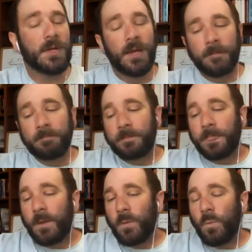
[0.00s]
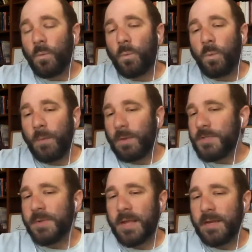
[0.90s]
Right and
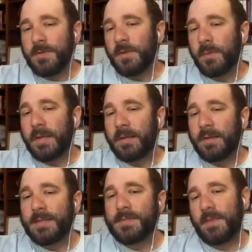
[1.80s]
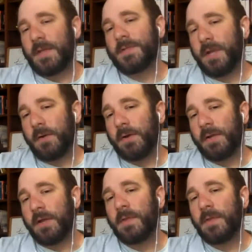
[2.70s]
once you get into it, it's not that scary.